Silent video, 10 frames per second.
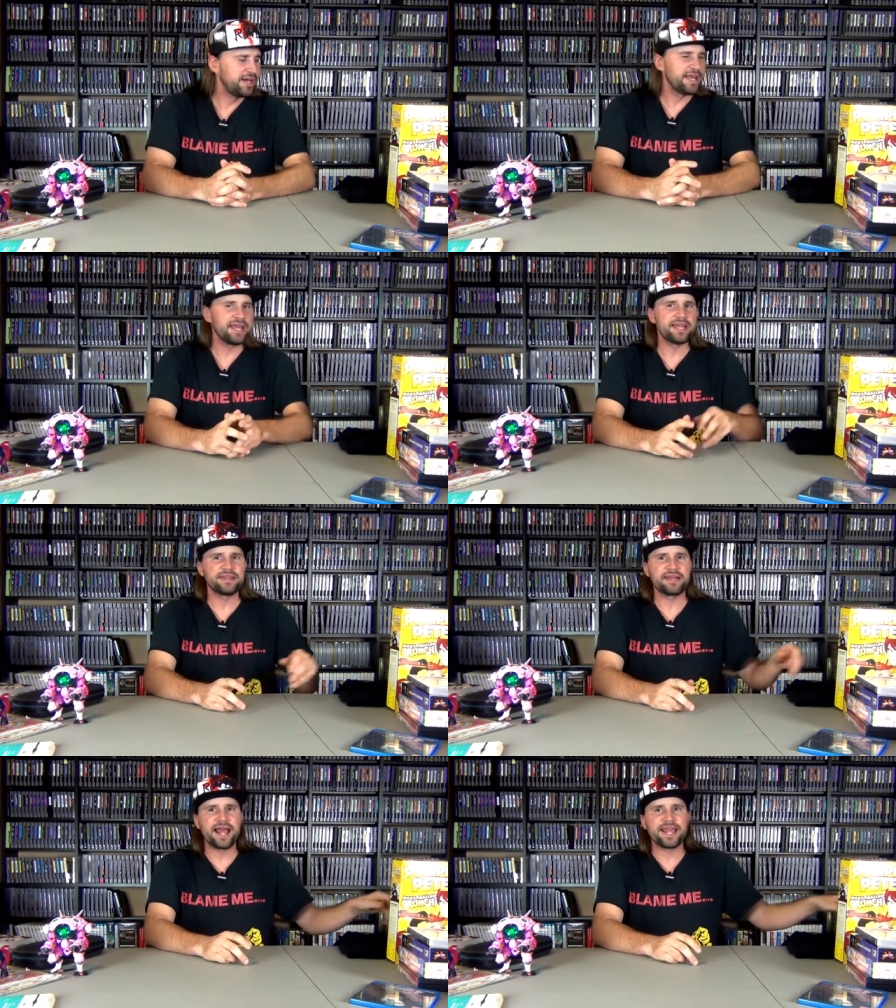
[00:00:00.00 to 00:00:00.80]

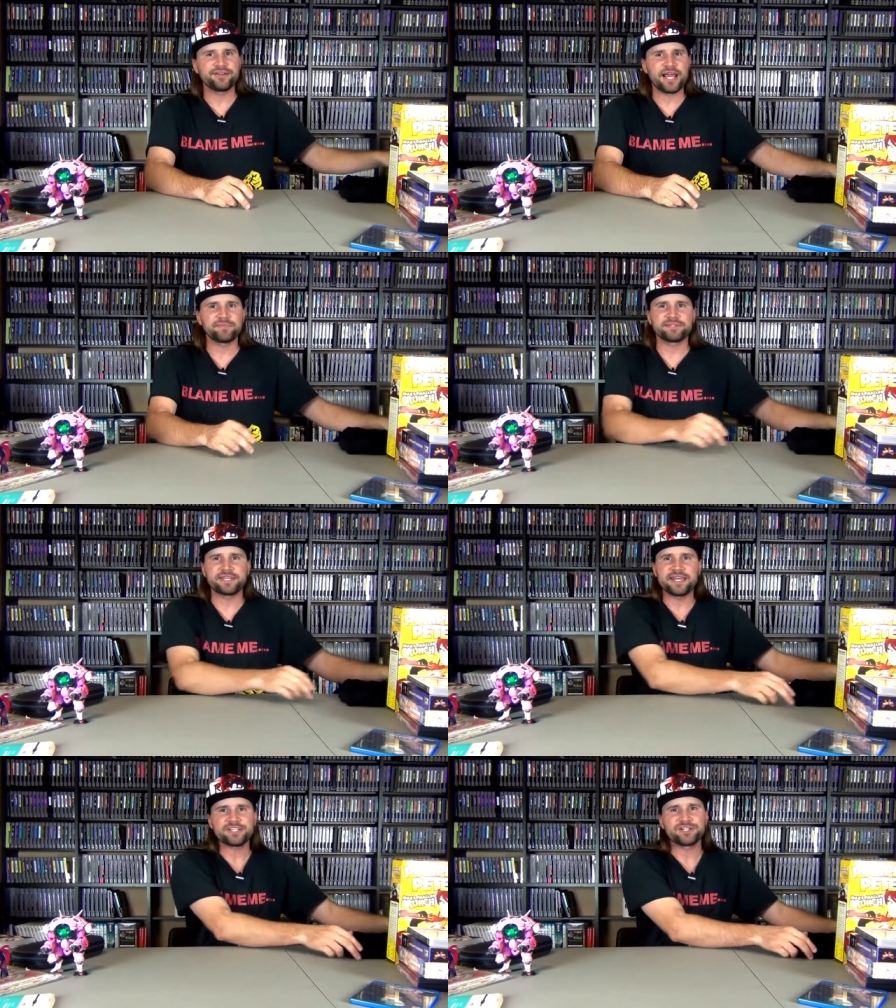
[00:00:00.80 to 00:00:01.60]
And I grabbed the
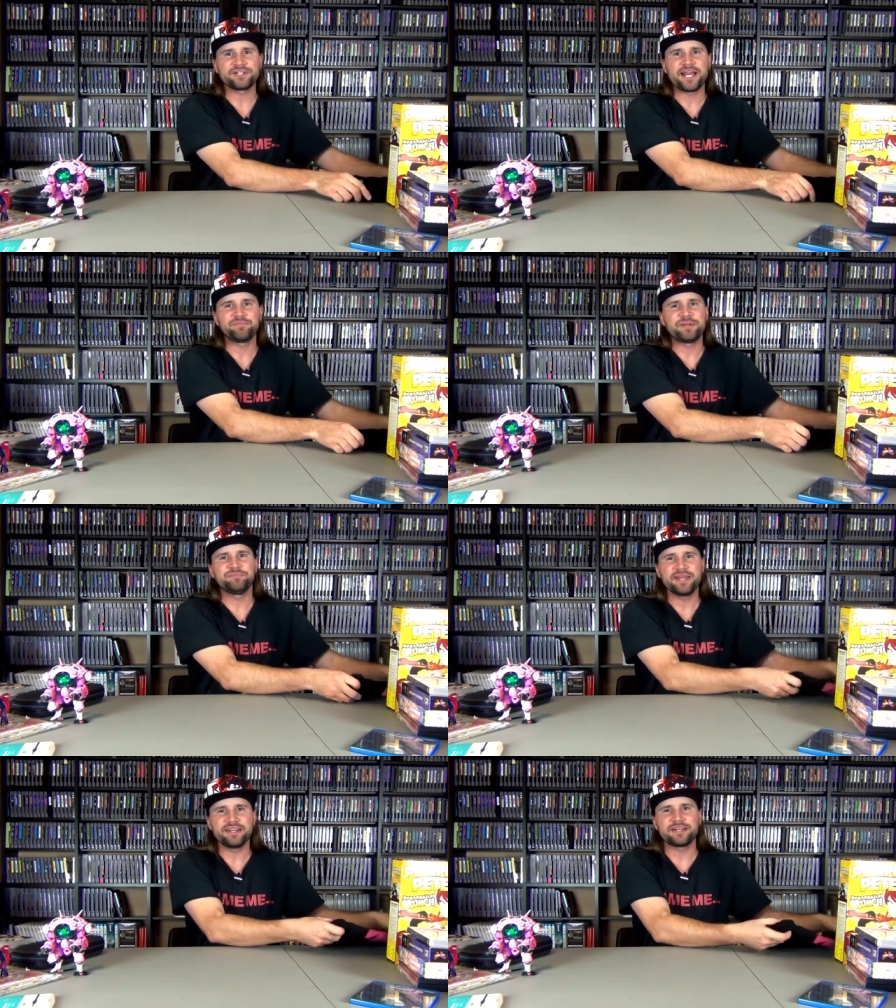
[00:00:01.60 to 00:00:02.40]
t-shirt that I've
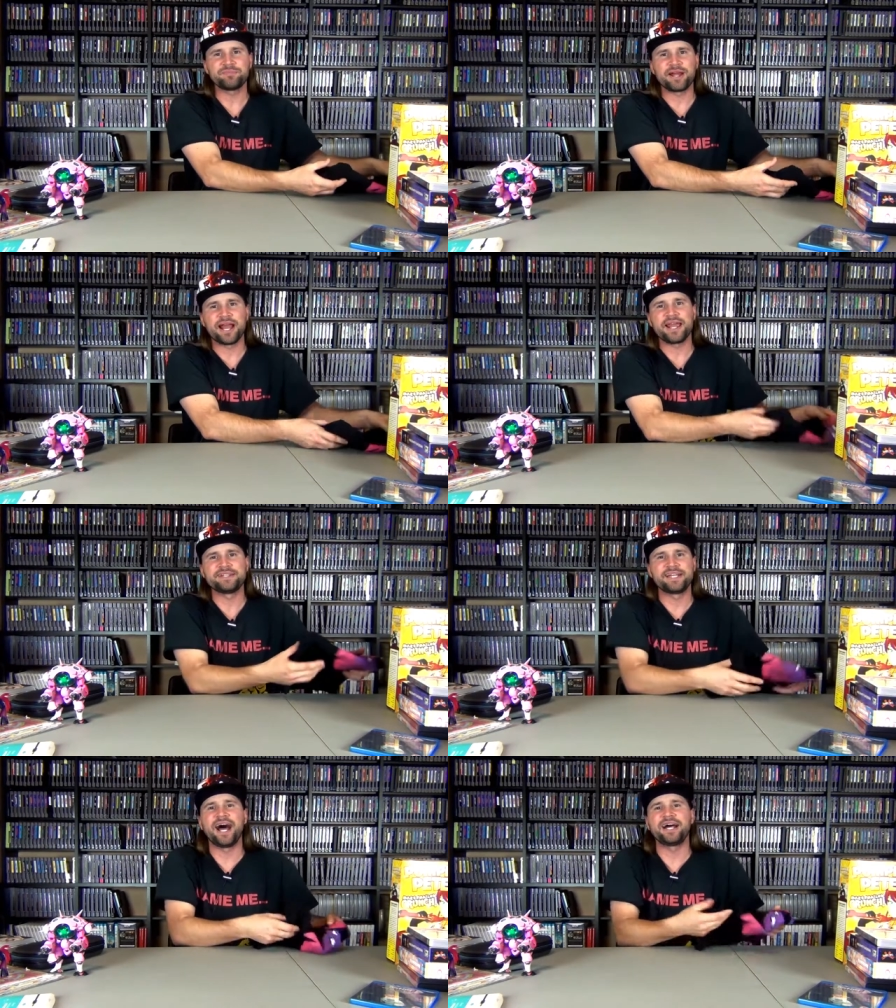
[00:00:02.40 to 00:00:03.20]
been meaning to buy
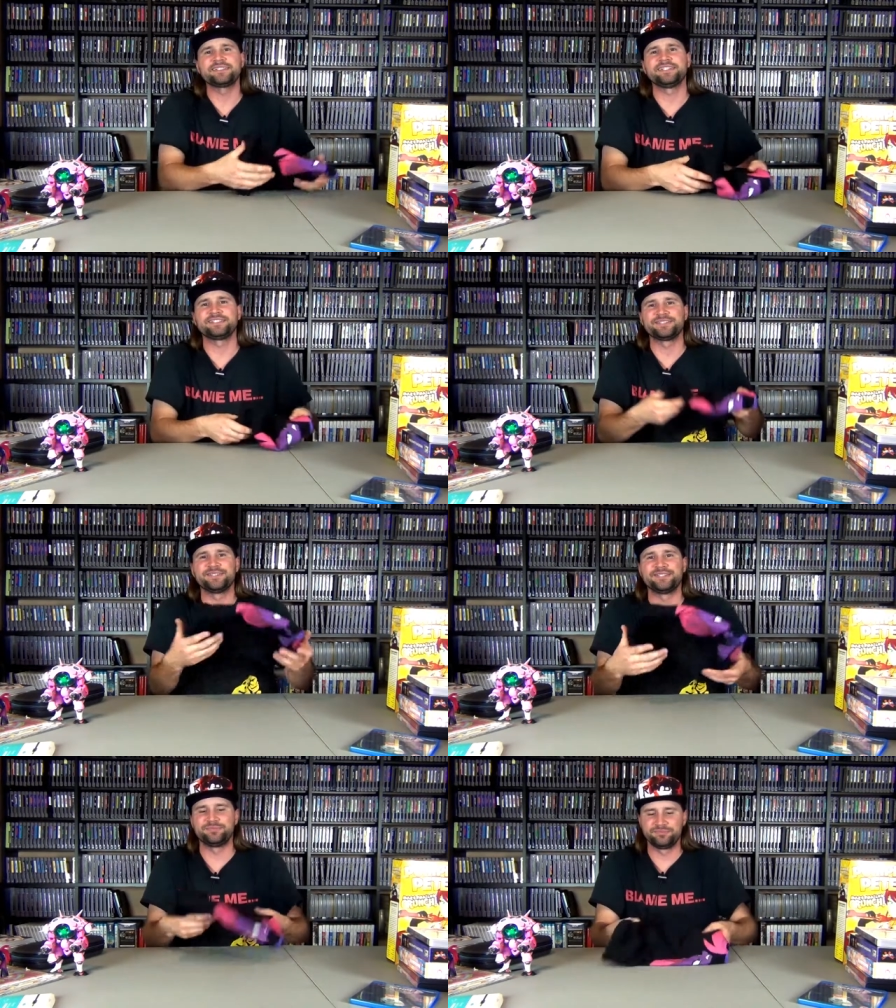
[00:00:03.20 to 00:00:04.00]
and tossed it to
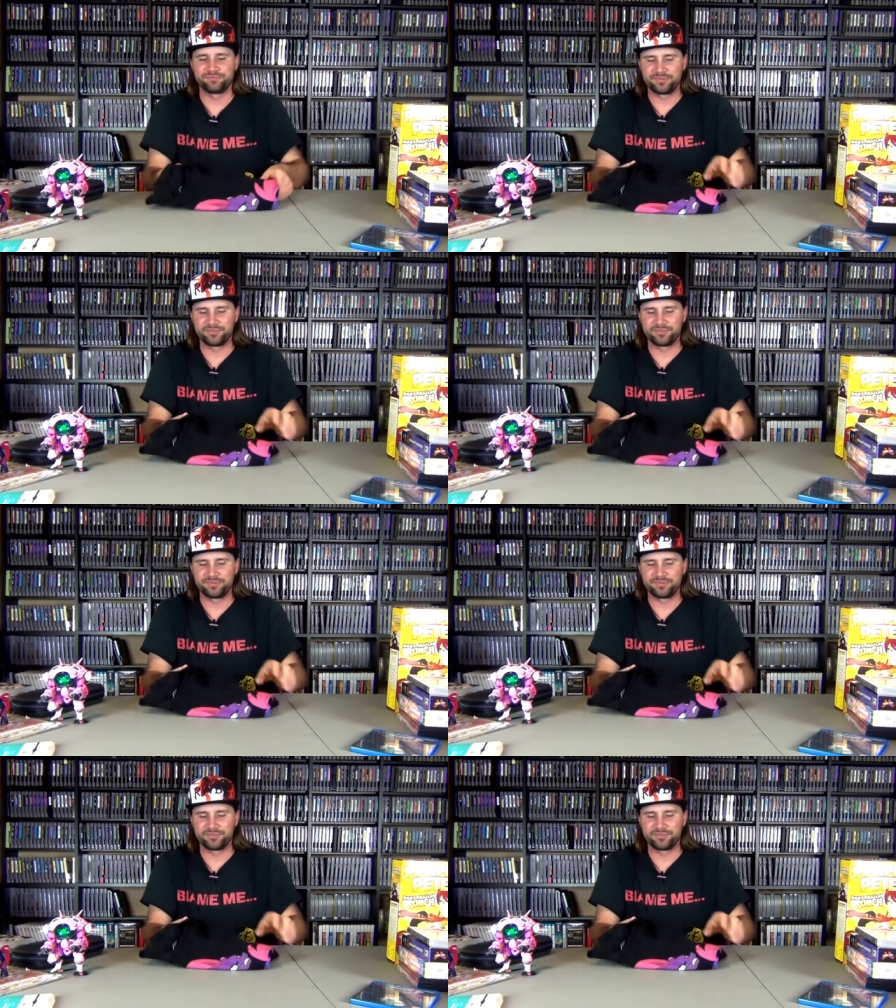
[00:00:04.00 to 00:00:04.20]
him.